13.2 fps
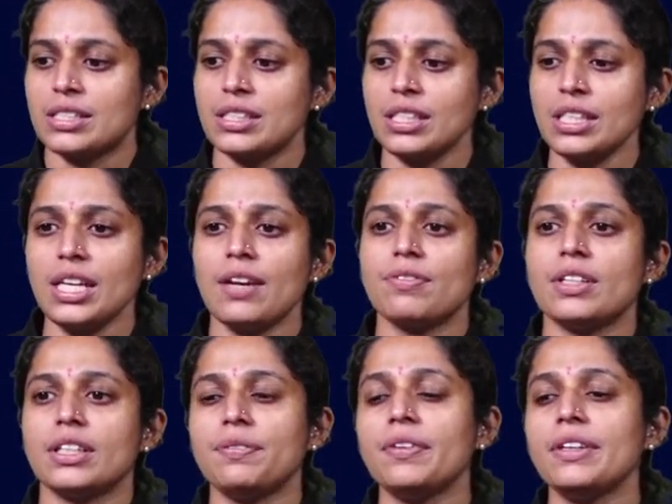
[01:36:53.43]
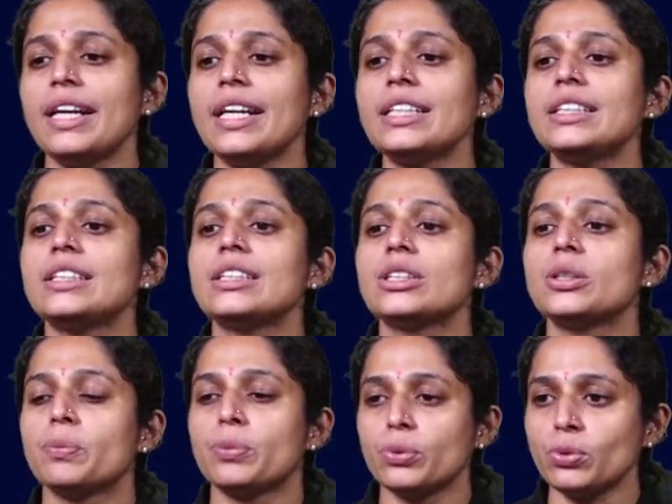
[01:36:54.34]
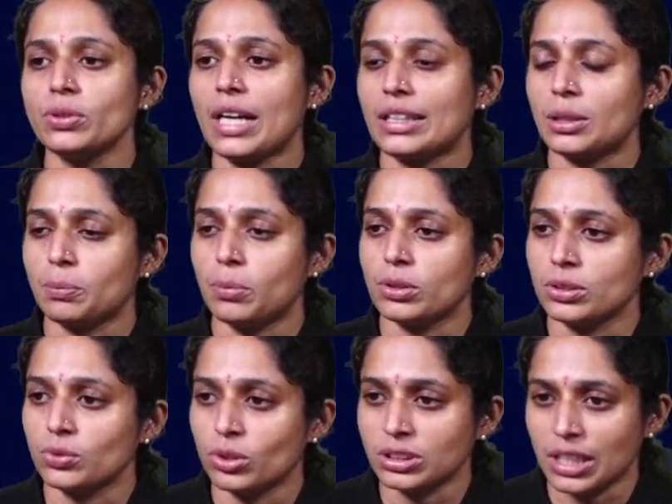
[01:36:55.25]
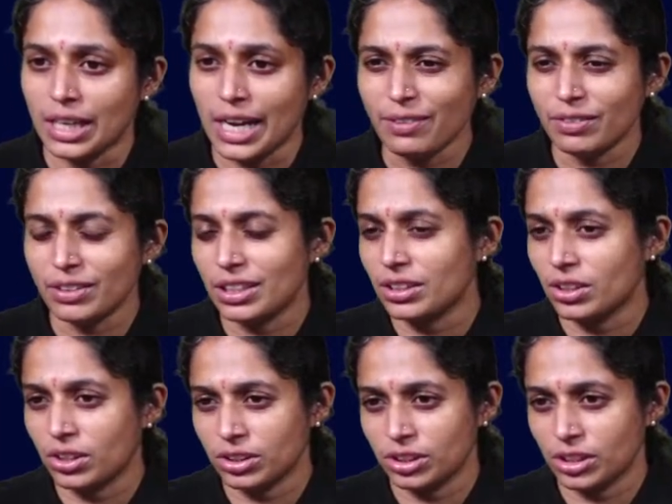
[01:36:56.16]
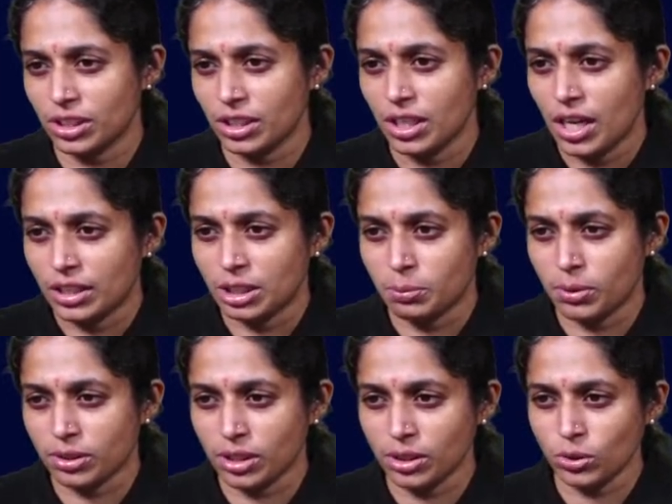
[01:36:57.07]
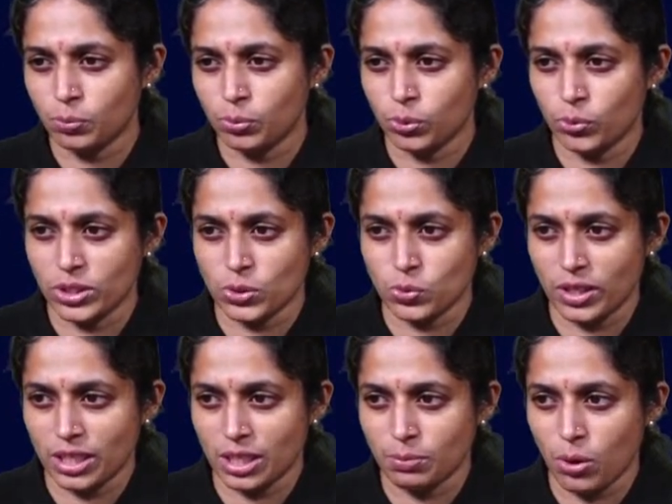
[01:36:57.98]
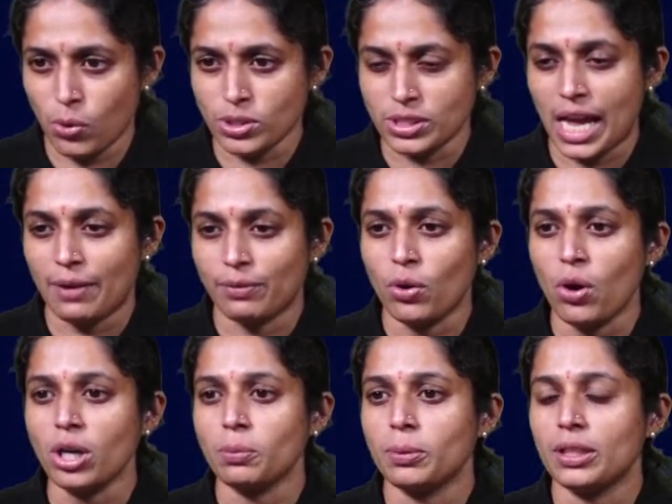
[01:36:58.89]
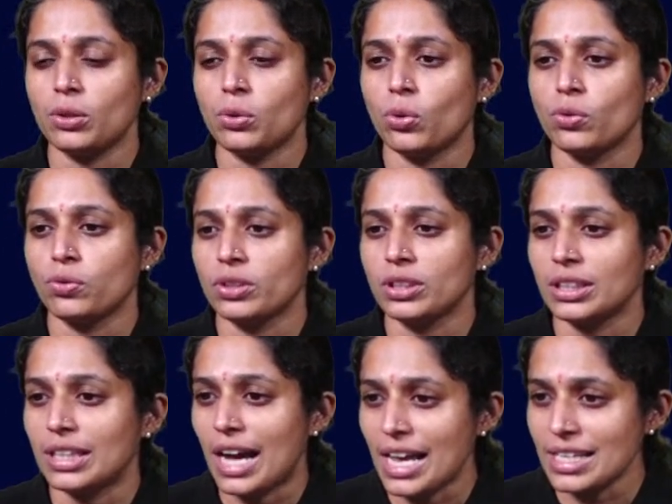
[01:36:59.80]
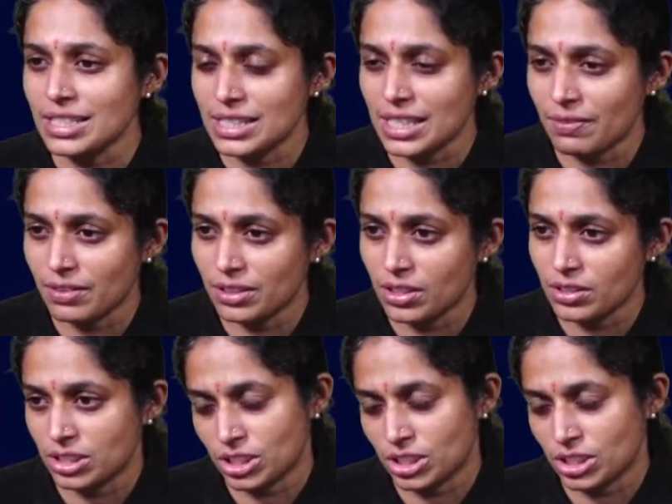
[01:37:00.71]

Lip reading: C, if the defendant prove that the person was alive within 30 years, the burden to prove his whereabouts have not been known for the last 7